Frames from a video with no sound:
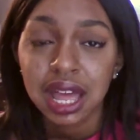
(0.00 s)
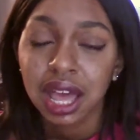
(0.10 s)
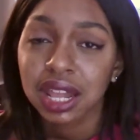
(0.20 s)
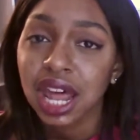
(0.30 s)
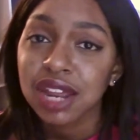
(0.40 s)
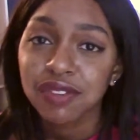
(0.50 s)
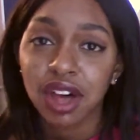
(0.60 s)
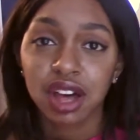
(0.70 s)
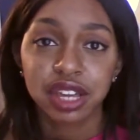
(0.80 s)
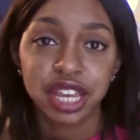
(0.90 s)
A lot of
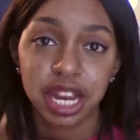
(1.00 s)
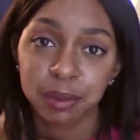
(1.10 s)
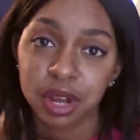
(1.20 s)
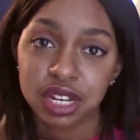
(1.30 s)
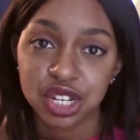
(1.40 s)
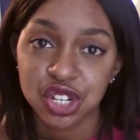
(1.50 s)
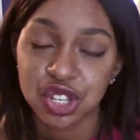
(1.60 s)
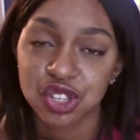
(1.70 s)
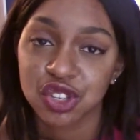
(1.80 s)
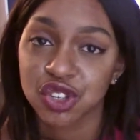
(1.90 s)
on-camera
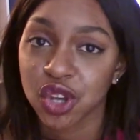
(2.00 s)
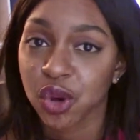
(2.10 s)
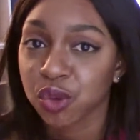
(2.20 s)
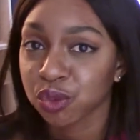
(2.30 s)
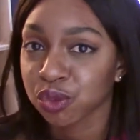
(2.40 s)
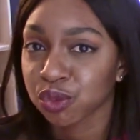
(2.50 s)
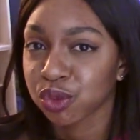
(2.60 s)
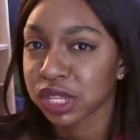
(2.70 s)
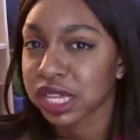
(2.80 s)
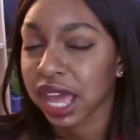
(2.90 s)
auditions don't
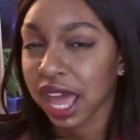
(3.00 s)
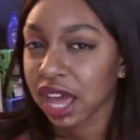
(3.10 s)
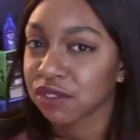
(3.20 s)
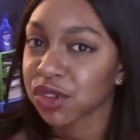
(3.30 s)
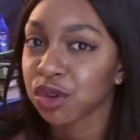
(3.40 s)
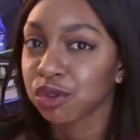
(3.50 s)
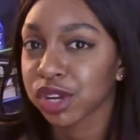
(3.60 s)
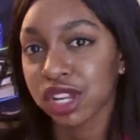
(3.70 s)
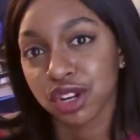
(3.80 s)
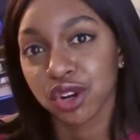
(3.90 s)
really have you
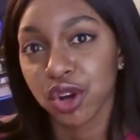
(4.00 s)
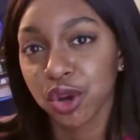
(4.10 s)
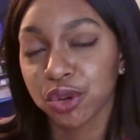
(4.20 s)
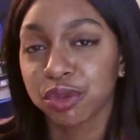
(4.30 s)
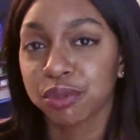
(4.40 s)
read your own